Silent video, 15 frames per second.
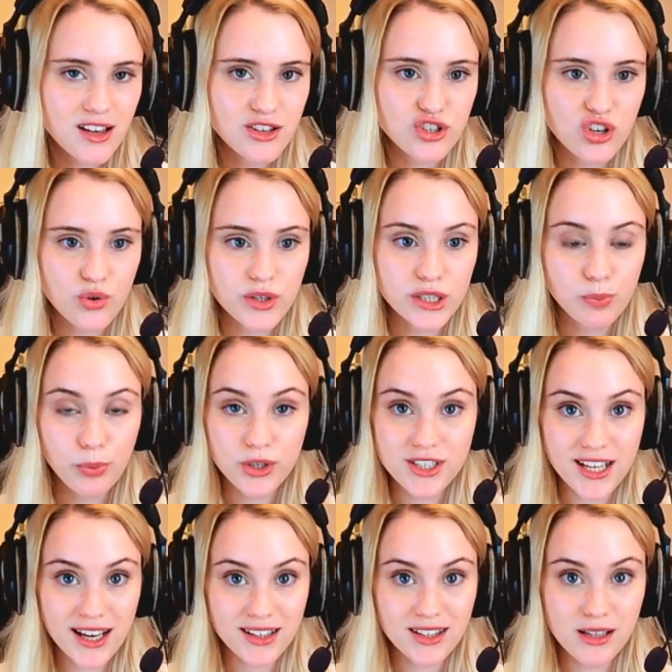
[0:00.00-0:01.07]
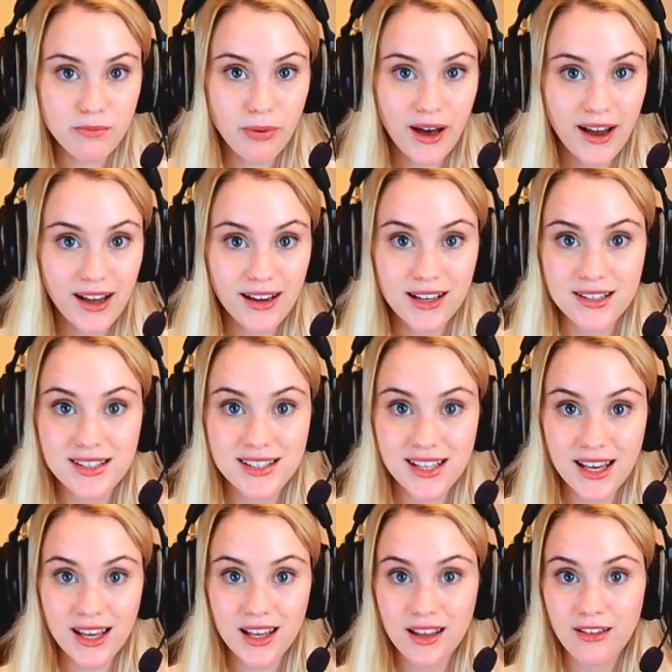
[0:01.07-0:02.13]
so it's protected by, let's
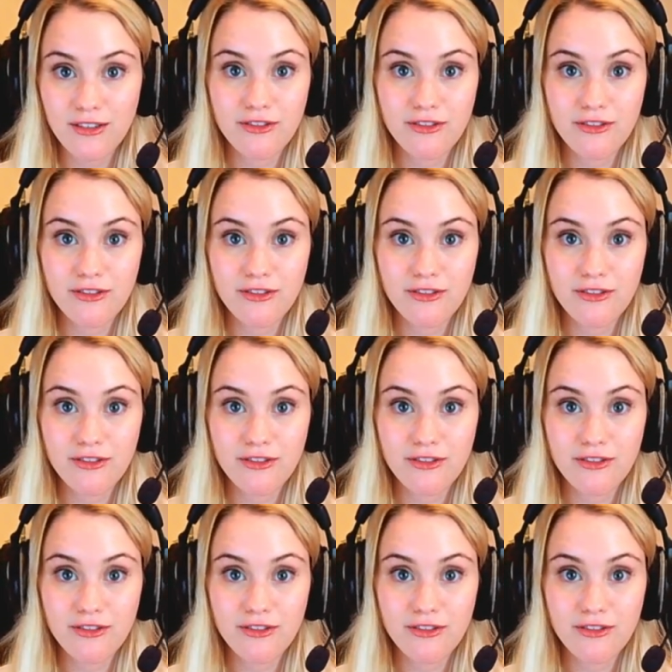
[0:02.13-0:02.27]
say,